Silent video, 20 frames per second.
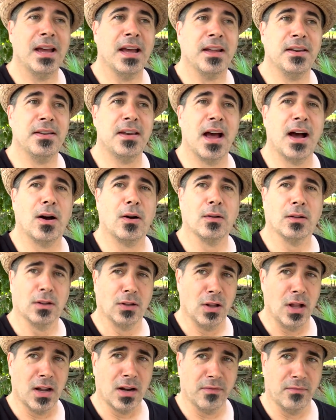Now a
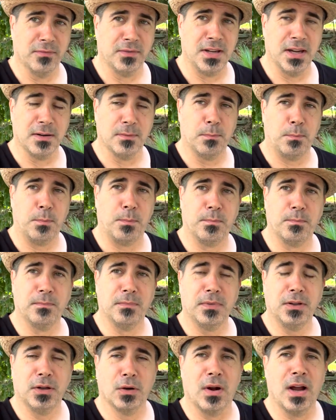lot of them didn't
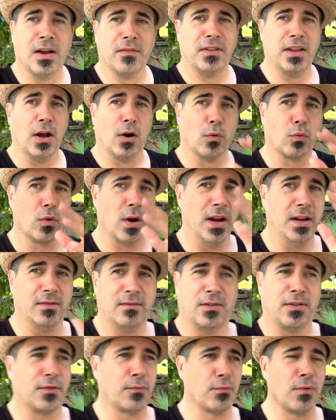you know have the outright
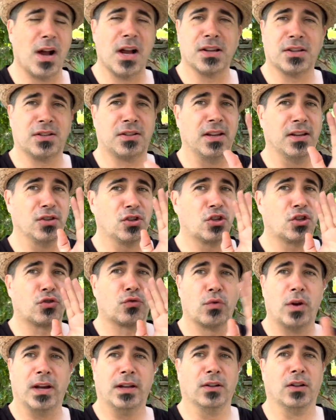thrust and
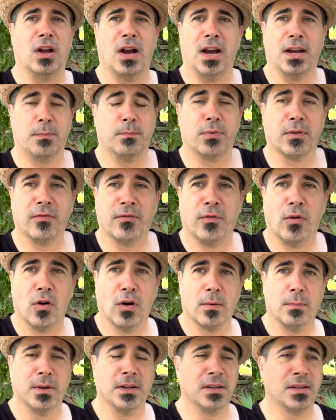straight line
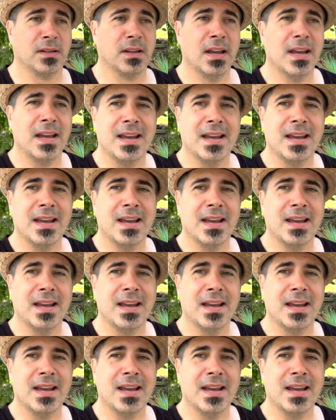performance.